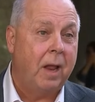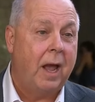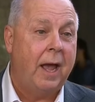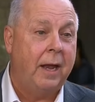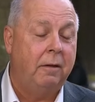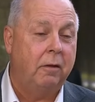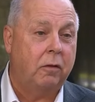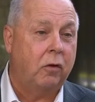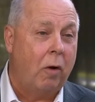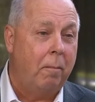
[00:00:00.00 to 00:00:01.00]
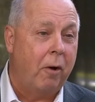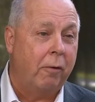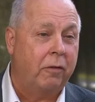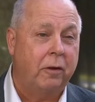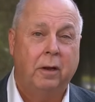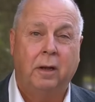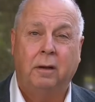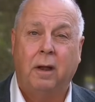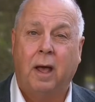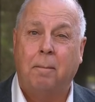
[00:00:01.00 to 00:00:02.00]
had Scott Morrison
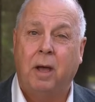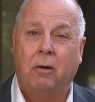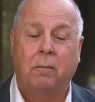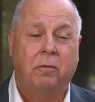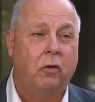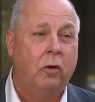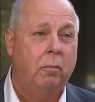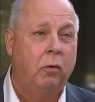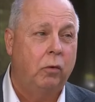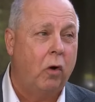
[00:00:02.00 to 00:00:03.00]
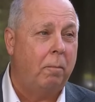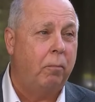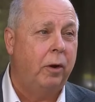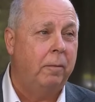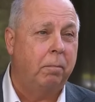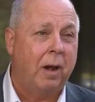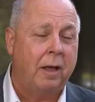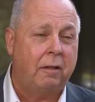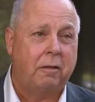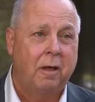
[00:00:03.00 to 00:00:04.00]
and Malcolm Turnbull not put in
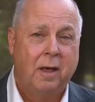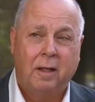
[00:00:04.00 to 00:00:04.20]
place